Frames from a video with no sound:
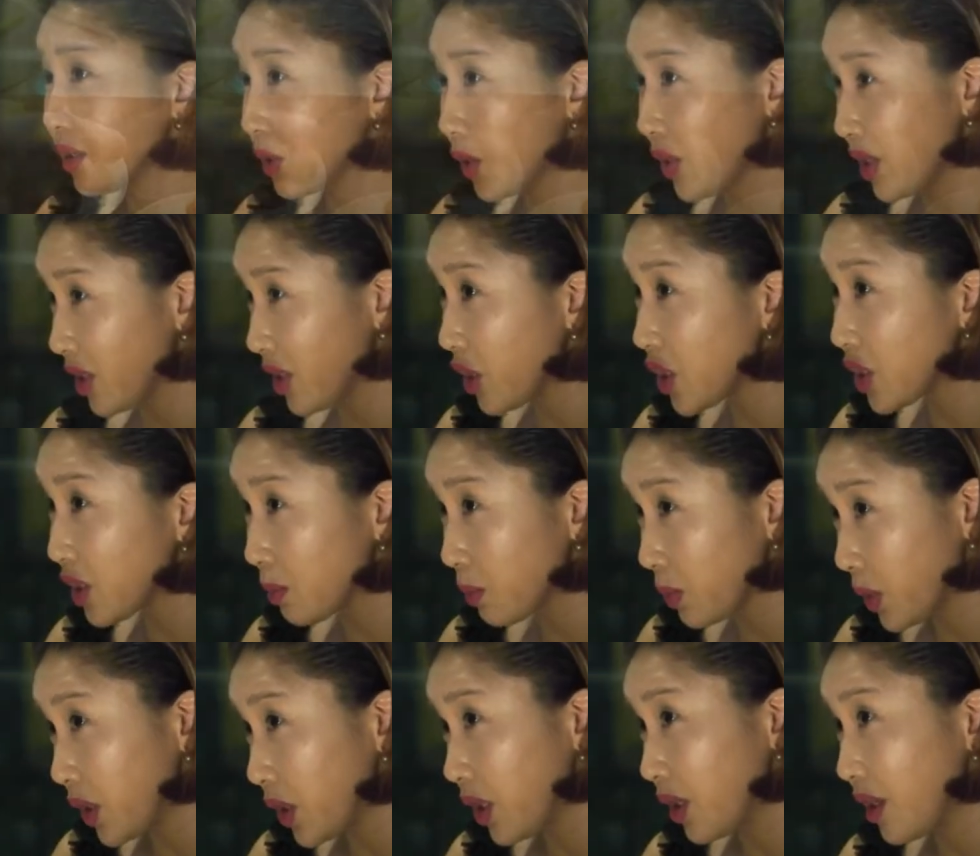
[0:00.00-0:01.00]
so it doesn't
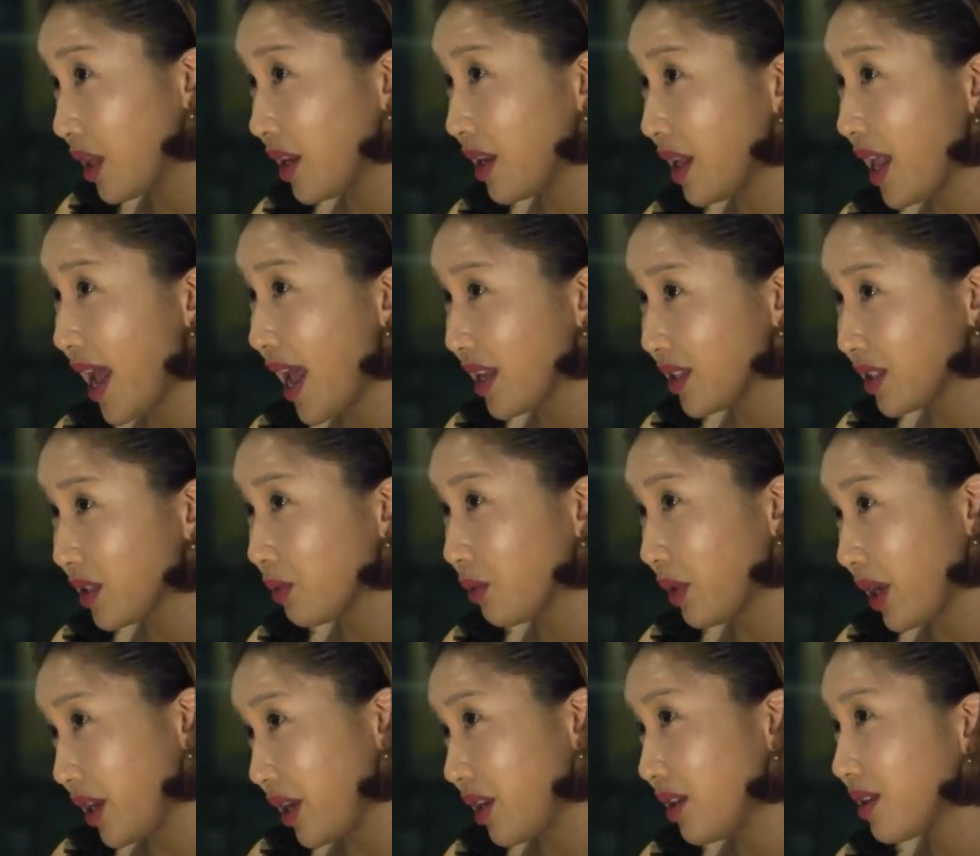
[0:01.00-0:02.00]
burn and it has the
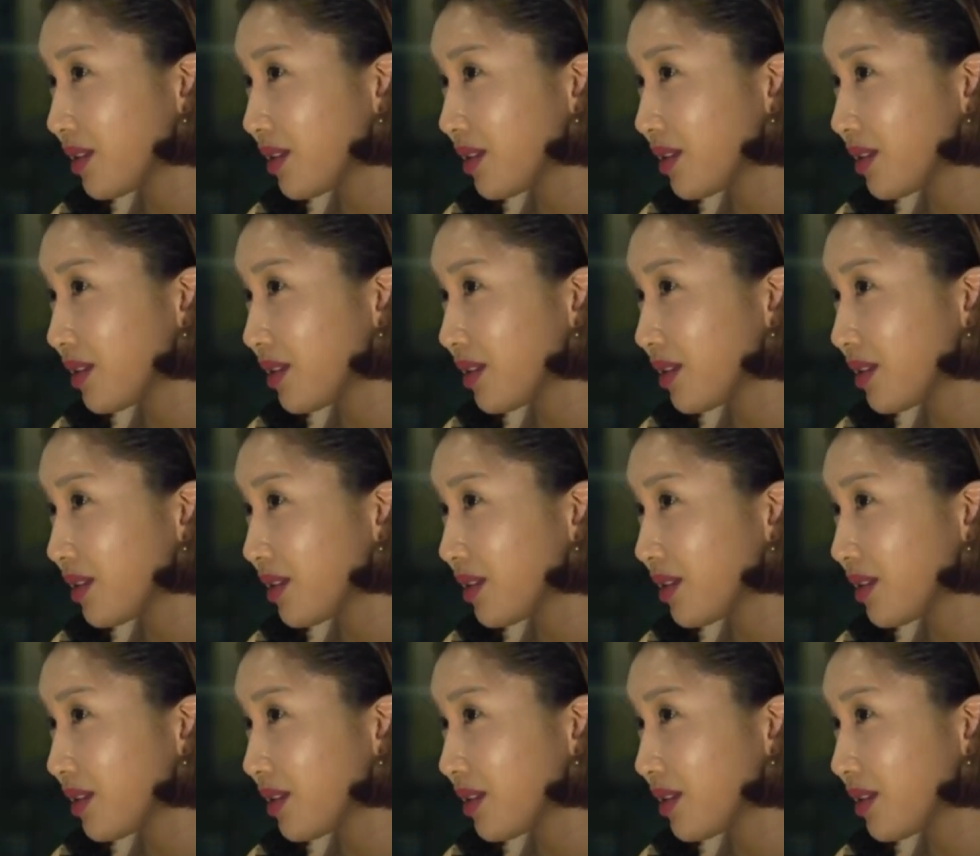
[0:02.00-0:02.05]
right